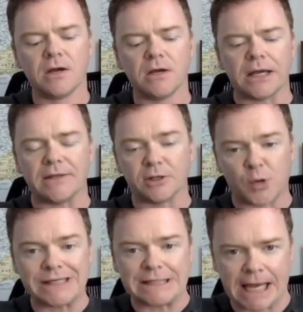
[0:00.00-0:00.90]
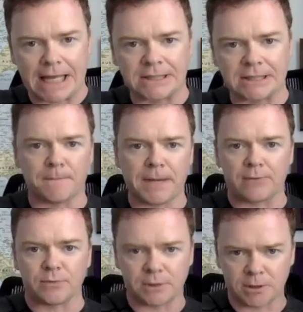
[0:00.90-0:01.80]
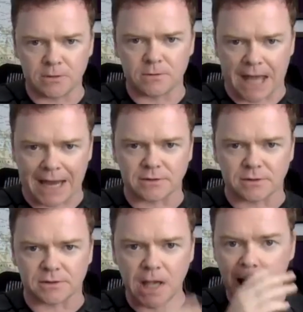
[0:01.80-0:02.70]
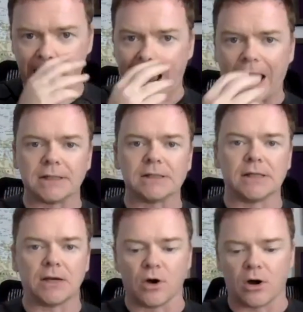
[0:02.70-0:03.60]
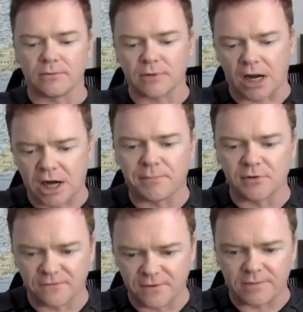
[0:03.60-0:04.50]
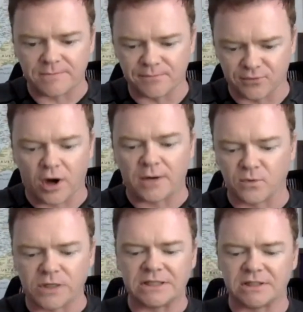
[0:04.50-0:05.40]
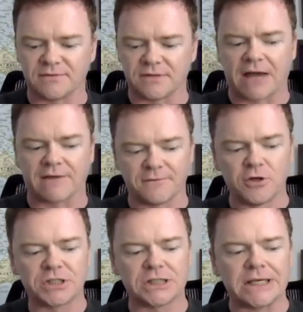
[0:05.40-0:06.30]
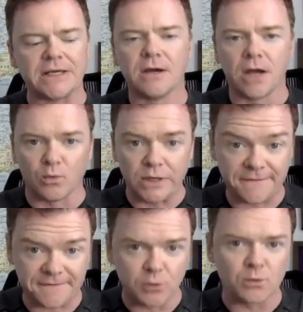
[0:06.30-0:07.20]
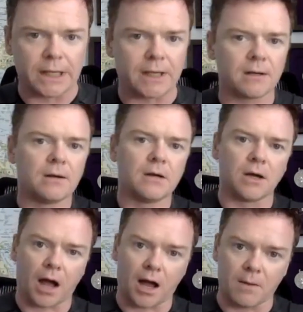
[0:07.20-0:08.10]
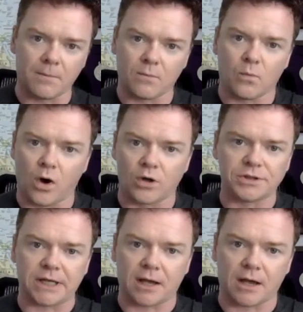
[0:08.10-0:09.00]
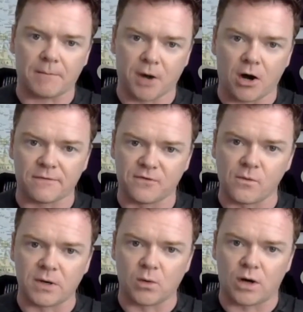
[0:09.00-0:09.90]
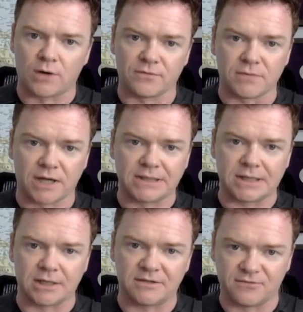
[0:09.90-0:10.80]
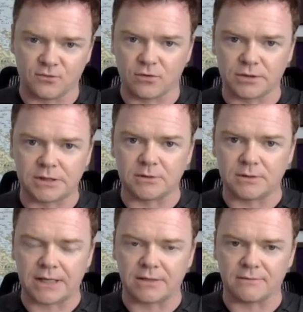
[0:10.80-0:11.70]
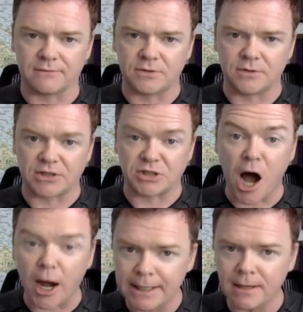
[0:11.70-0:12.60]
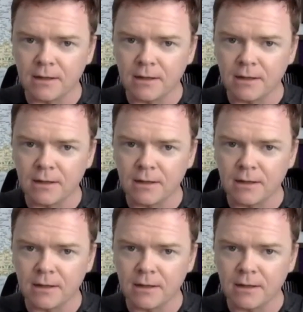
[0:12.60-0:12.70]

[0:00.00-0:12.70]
in the 2010s compared with the 2000s. And there are a couple of very prime reasons for that. Firstly, refueling was part of Formula One from 1994 to the end of 2009.